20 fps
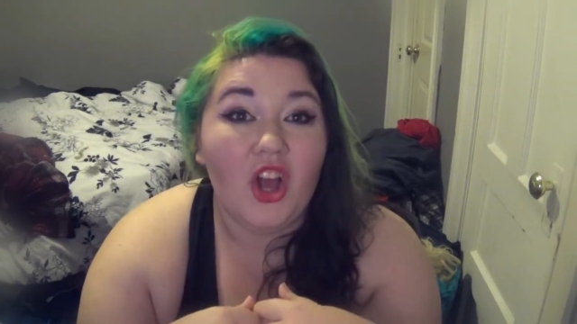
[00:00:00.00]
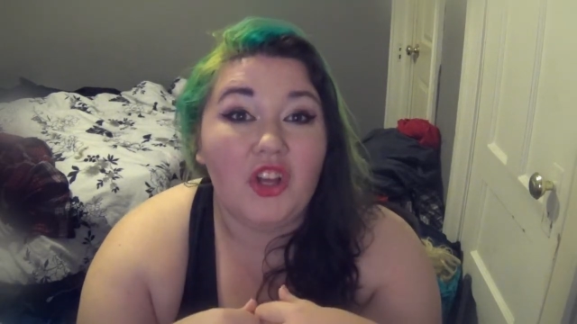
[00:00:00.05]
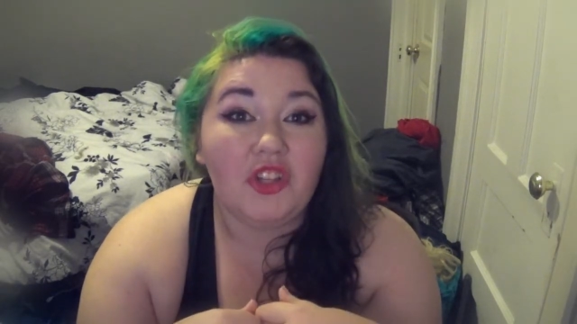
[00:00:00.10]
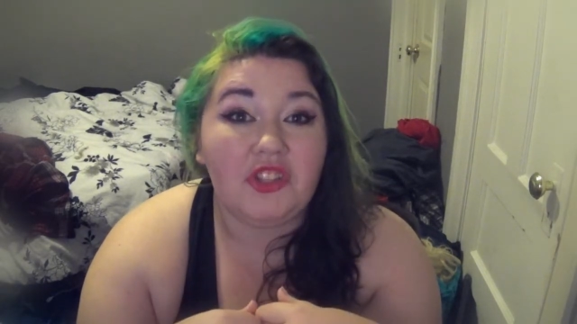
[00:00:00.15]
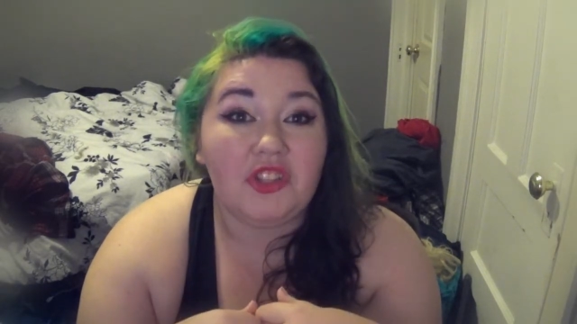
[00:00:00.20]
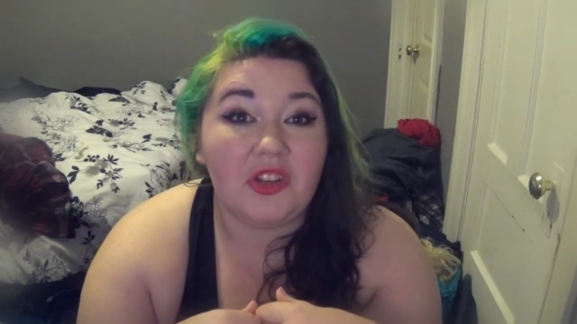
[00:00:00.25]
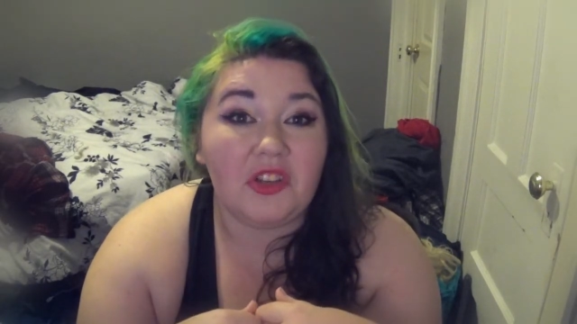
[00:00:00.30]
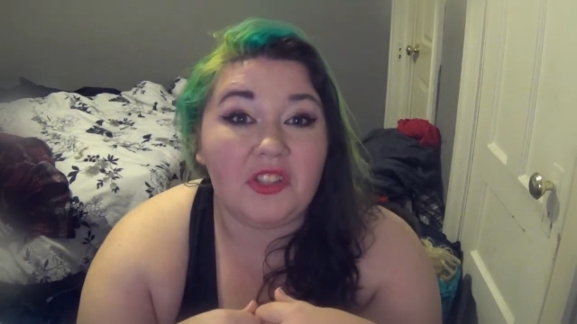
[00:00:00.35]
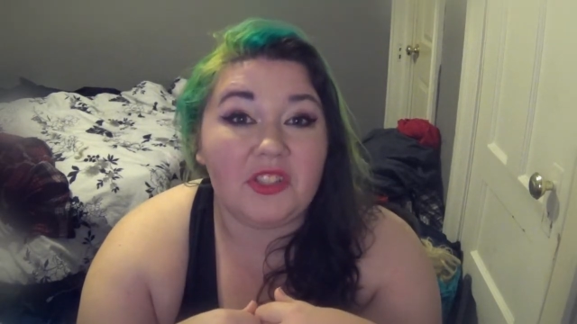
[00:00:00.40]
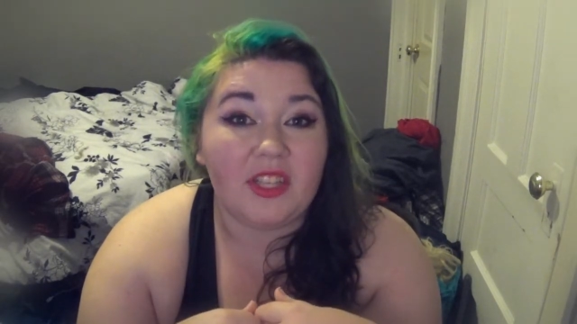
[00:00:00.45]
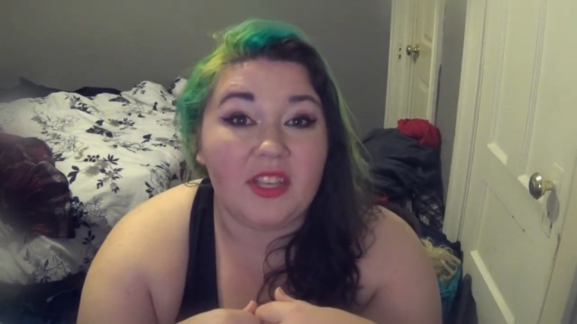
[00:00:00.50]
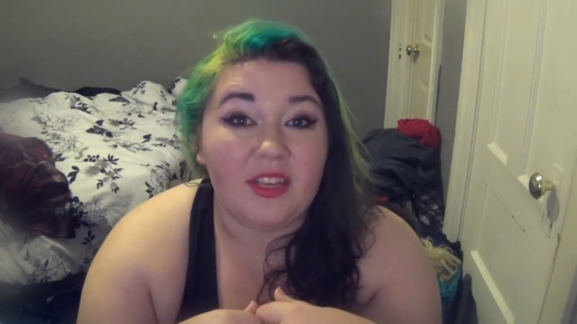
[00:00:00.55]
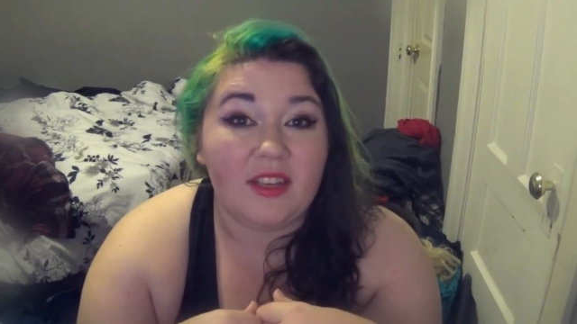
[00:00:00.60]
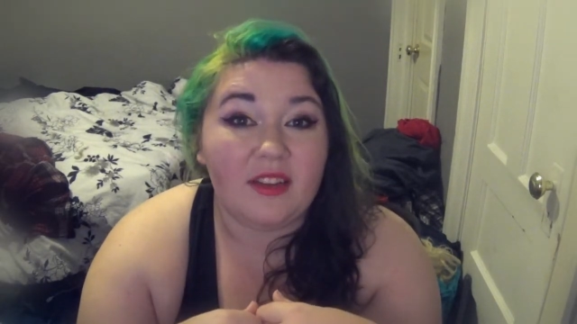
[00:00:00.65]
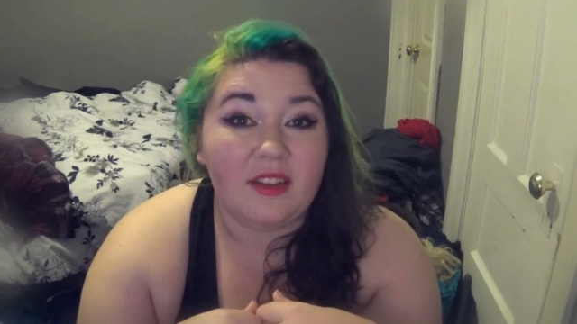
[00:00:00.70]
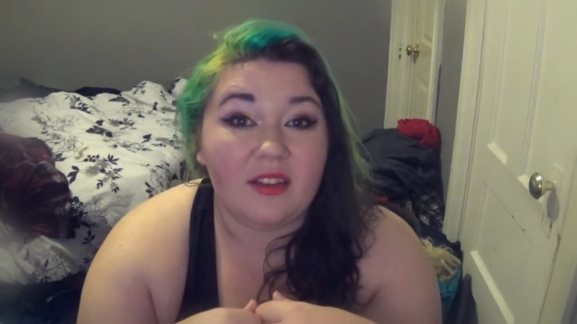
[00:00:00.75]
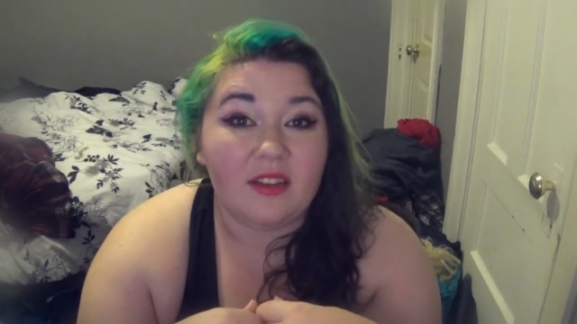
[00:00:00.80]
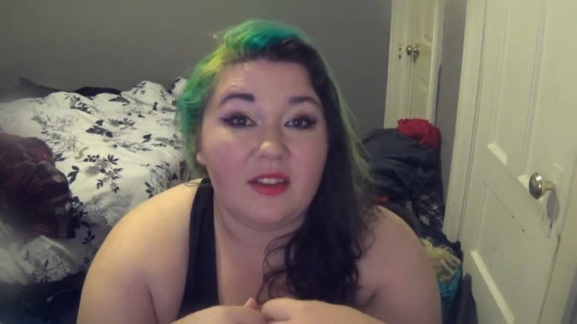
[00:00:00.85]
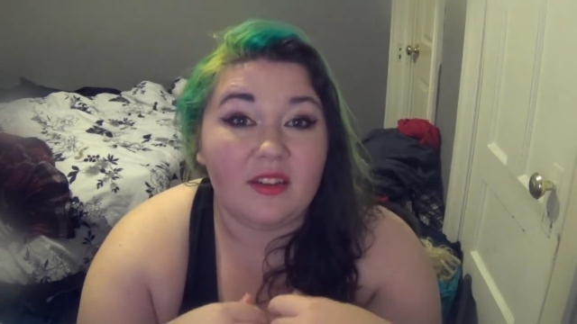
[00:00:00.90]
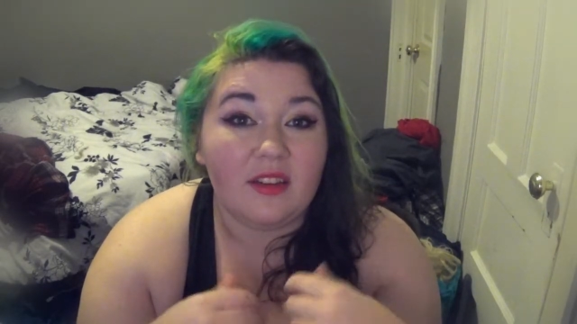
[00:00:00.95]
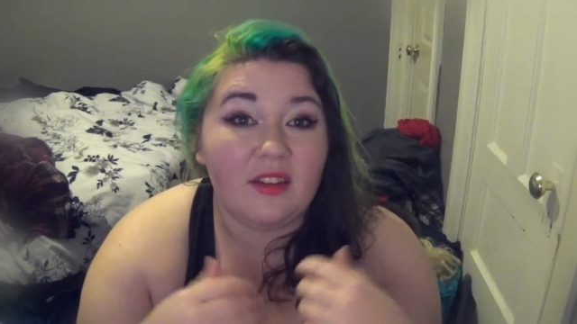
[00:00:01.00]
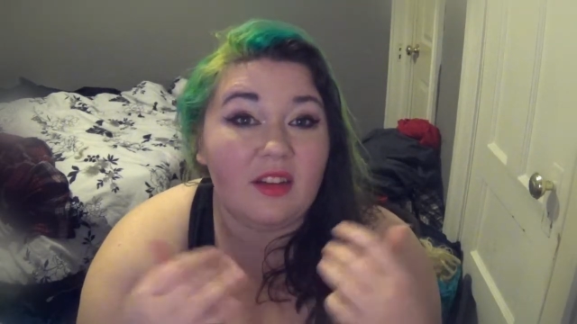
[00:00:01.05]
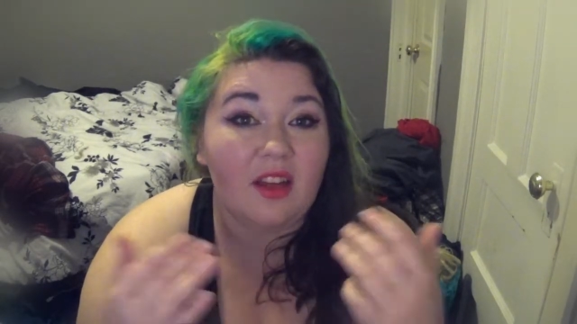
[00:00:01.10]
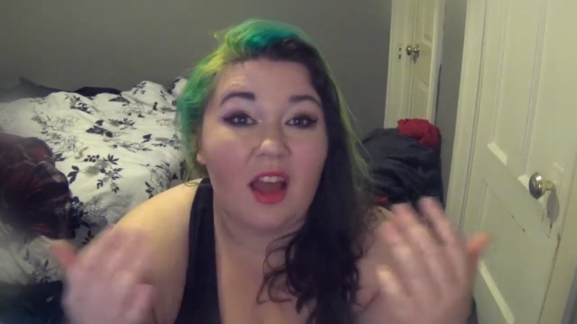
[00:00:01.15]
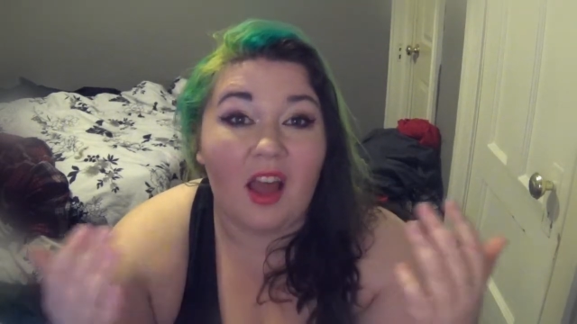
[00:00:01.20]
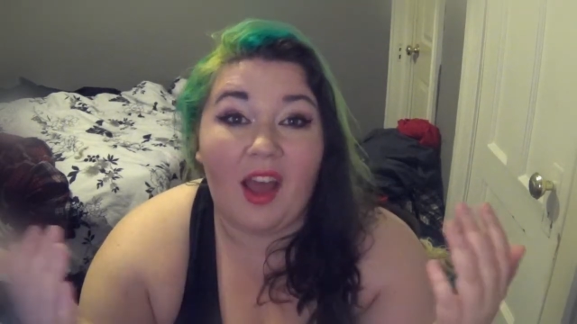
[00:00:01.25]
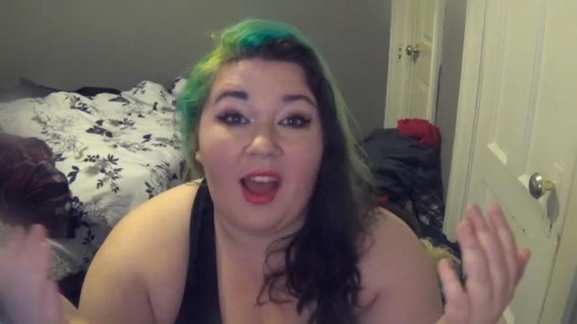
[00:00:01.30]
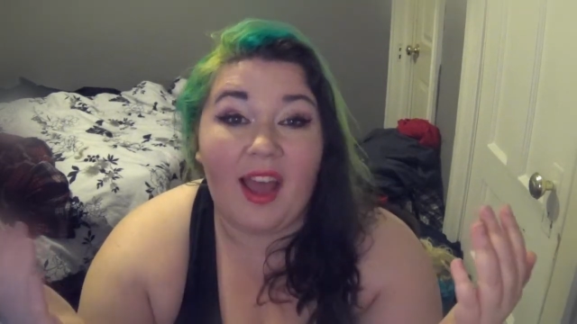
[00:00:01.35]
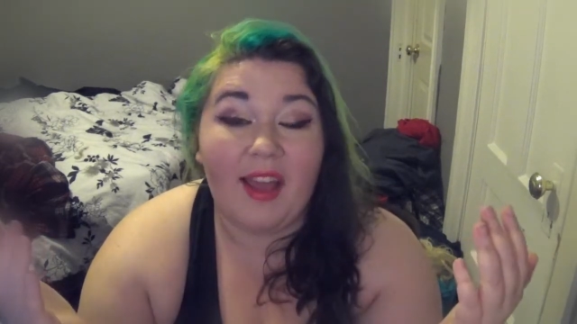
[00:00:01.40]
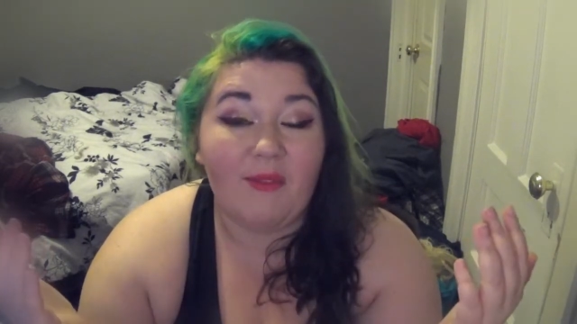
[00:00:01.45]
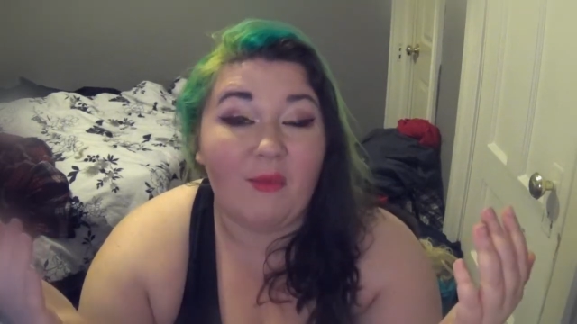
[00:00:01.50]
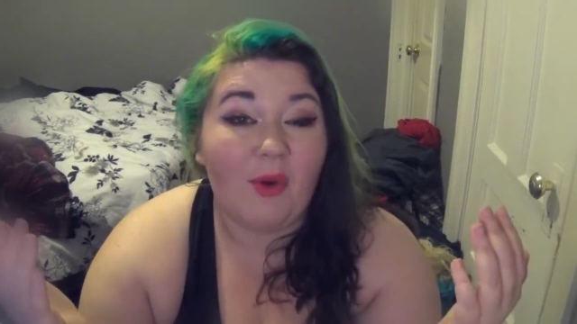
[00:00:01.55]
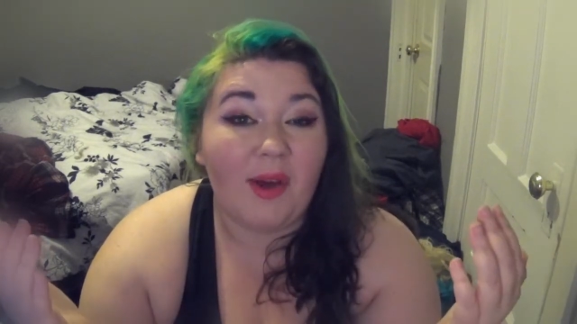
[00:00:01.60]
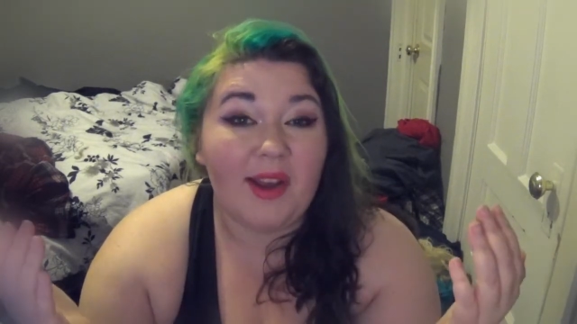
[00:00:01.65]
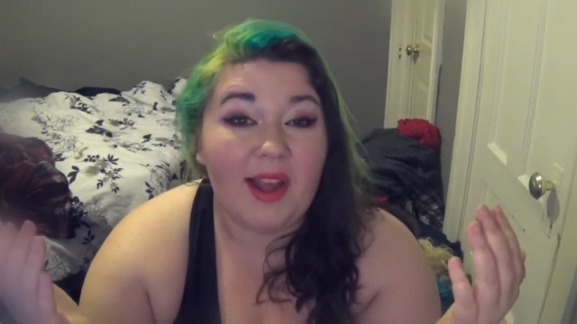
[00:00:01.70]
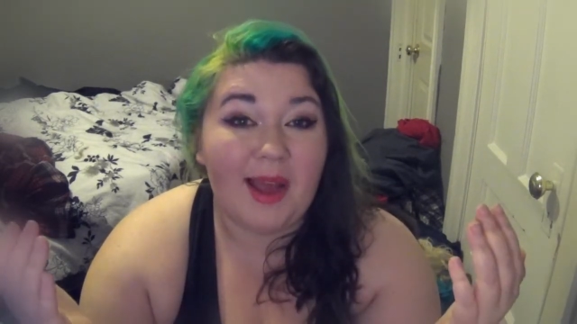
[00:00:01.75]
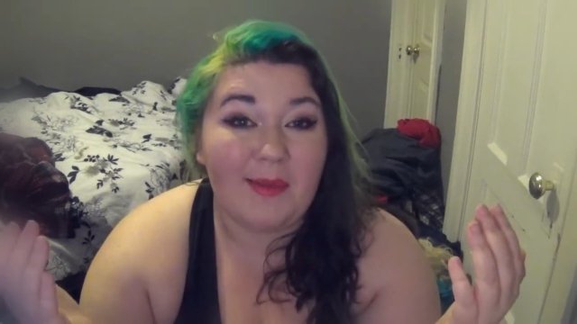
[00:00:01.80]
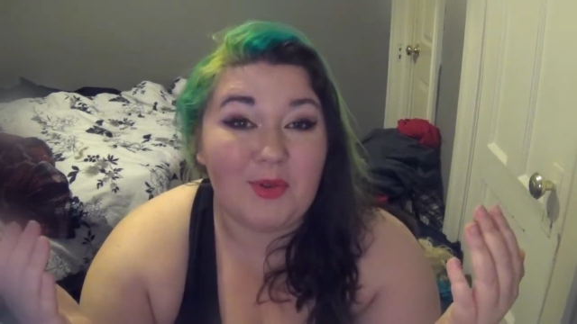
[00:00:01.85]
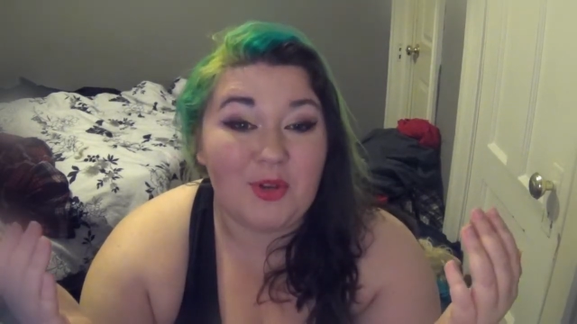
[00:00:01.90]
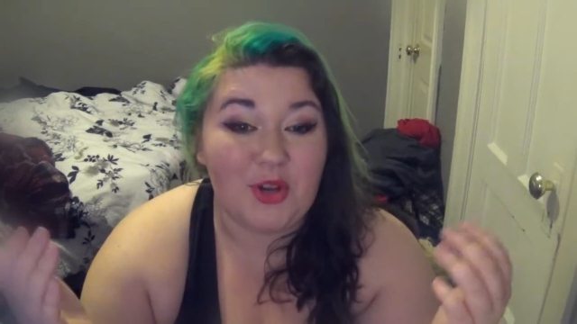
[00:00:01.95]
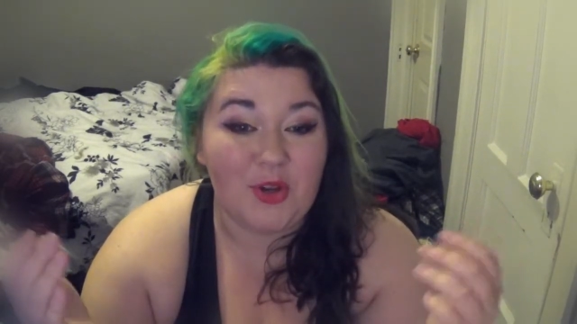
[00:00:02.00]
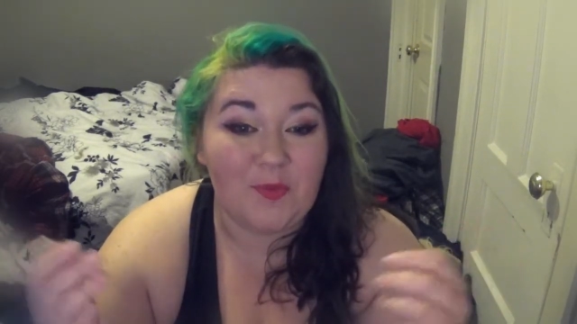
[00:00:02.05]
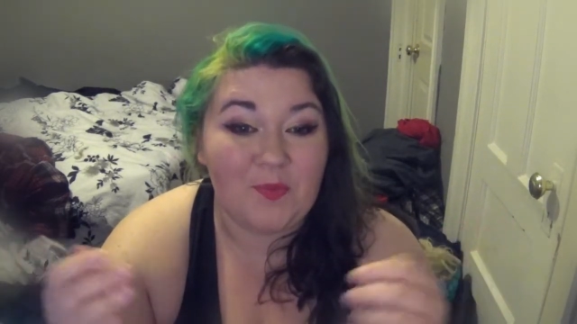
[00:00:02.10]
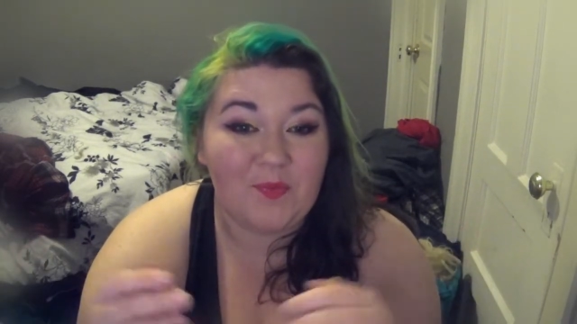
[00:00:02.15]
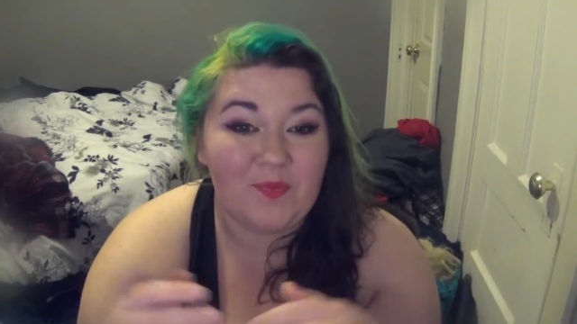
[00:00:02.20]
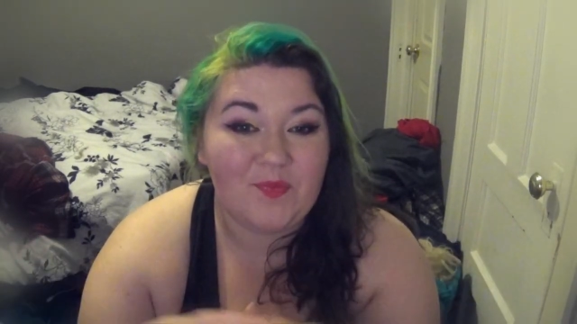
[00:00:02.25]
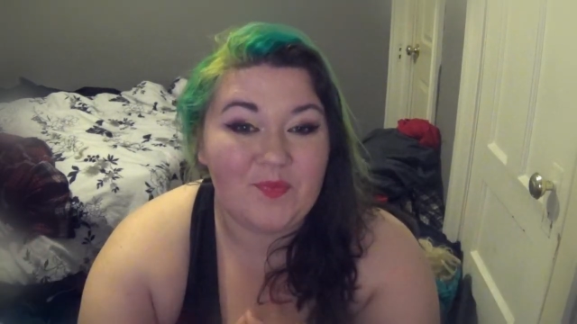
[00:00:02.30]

So I was like, I have one option.